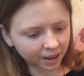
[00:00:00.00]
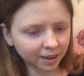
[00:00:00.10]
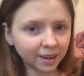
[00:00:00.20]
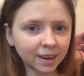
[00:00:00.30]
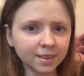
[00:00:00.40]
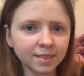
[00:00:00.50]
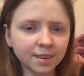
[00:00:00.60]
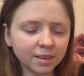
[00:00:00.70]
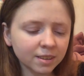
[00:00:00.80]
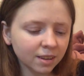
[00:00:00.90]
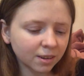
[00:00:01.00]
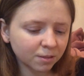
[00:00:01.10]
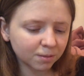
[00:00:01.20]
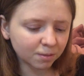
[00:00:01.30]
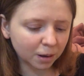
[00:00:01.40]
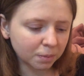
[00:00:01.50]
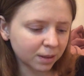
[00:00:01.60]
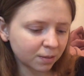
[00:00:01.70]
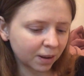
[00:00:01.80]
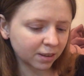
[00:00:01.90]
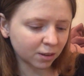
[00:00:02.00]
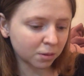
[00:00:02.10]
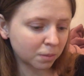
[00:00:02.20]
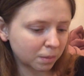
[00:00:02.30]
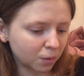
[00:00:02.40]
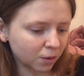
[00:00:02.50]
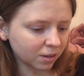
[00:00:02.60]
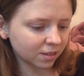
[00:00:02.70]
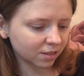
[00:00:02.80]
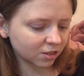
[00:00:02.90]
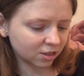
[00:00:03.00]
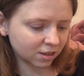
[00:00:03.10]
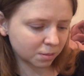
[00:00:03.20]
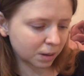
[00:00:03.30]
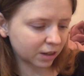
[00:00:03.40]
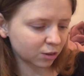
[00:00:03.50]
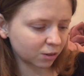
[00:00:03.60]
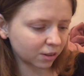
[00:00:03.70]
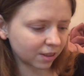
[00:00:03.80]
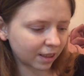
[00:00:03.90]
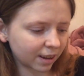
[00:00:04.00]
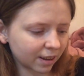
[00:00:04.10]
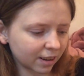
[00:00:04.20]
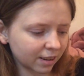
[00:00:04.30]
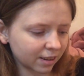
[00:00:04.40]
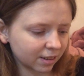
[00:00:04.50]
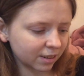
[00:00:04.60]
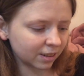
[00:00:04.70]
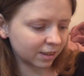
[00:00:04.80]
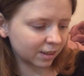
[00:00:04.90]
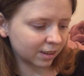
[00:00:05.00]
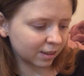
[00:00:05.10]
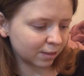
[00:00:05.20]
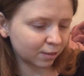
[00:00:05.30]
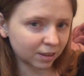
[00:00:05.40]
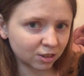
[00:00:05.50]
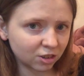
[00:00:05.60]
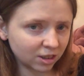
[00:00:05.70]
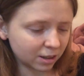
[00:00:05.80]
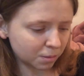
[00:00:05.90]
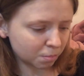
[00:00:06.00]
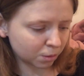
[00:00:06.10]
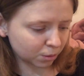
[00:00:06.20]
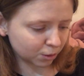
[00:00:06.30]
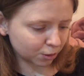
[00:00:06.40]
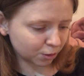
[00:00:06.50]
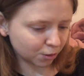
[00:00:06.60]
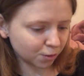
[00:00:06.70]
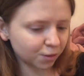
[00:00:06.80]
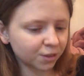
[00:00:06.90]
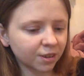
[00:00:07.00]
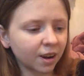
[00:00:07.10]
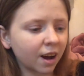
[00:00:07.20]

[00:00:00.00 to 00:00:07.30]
Nice, now he's gonna rub his face on my books just to make sure that they are Fletchy approved.